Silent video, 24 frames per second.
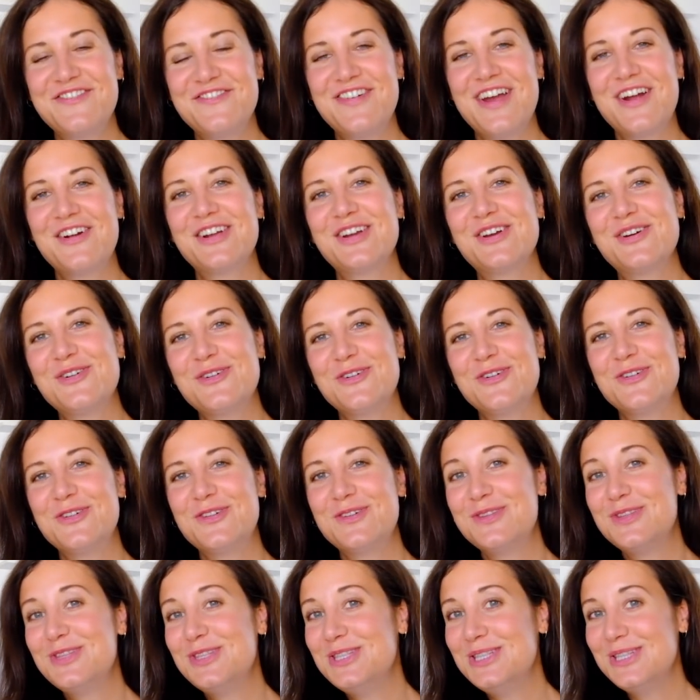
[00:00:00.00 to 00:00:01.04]
very cool
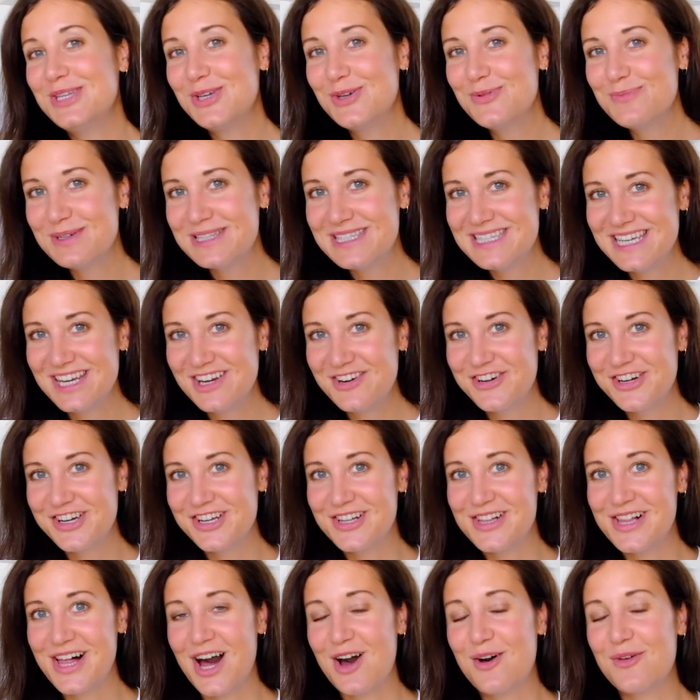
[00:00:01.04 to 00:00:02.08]
new
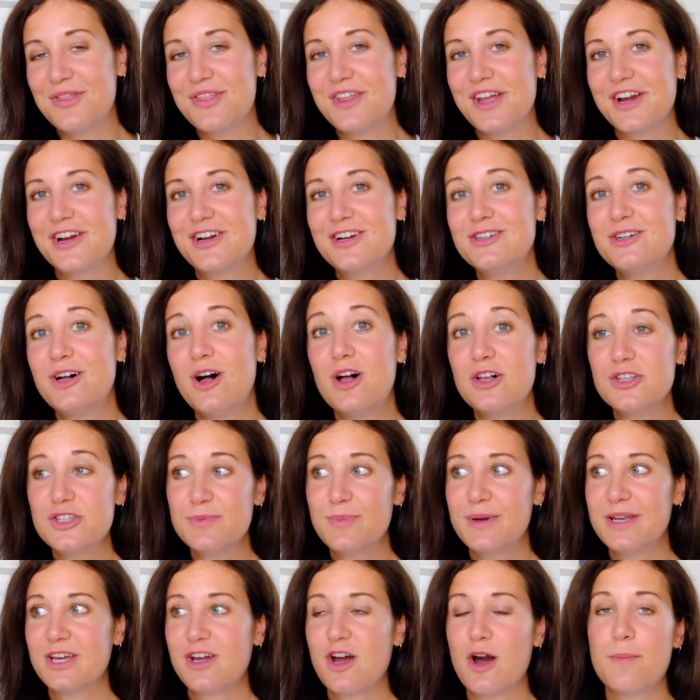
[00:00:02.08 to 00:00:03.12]
material out there, also
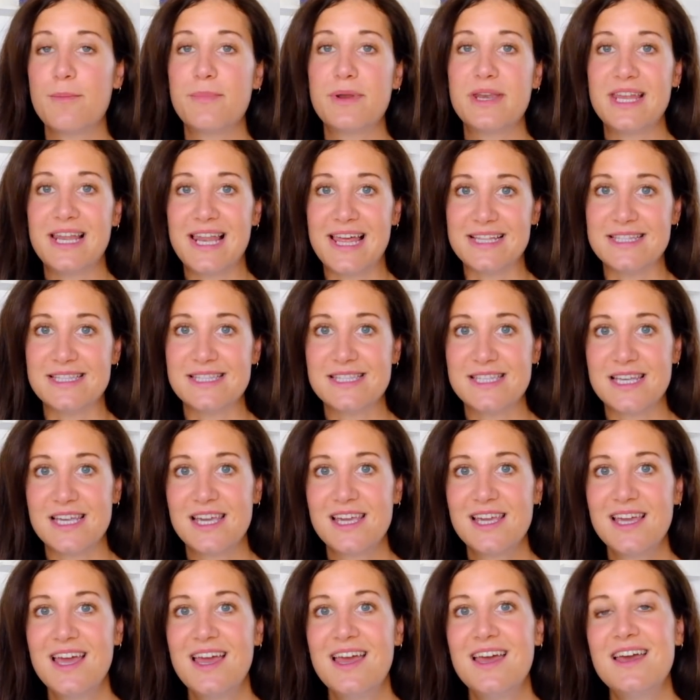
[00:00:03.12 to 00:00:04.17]
by the company
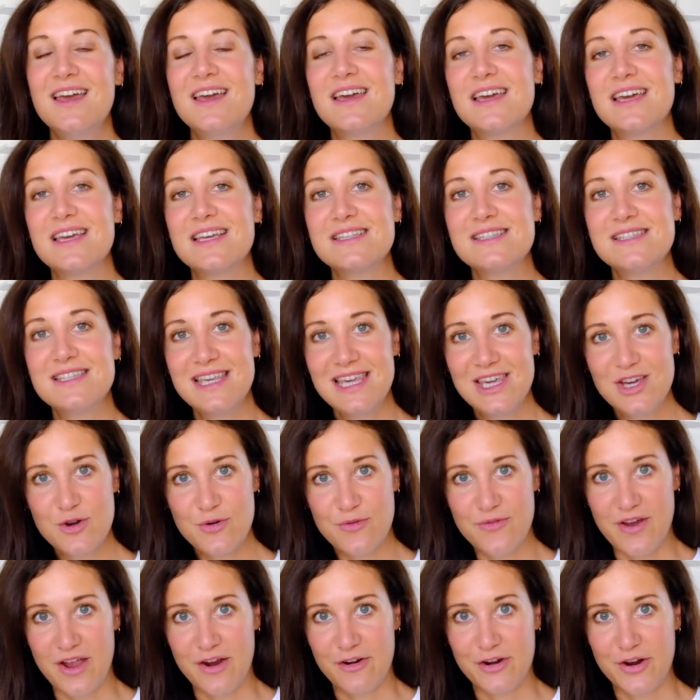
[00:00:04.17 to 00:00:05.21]
Lenzing, is
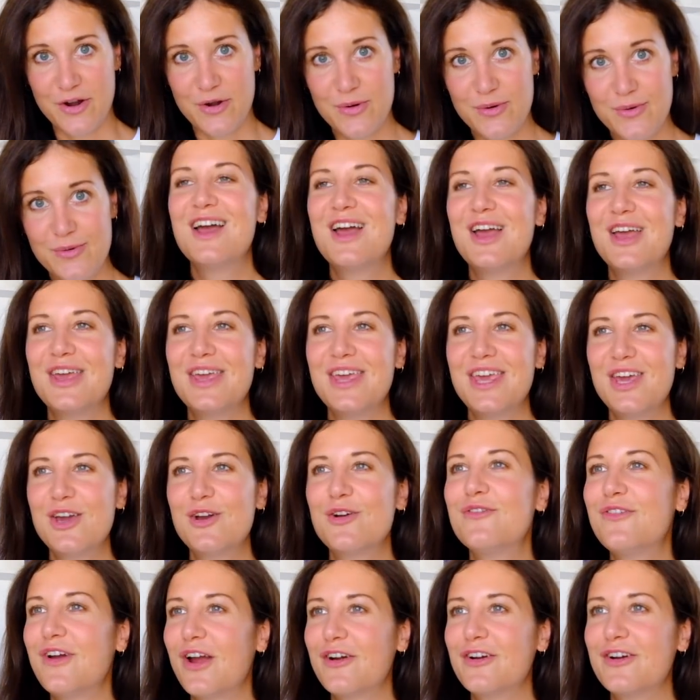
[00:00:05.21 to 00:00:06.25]
Ecovero.
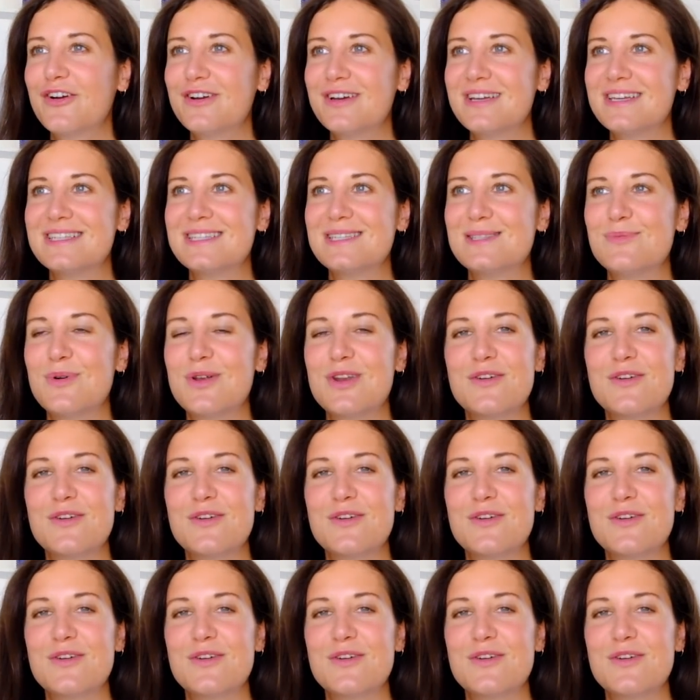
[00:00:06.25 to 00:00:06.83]
Ecovero is one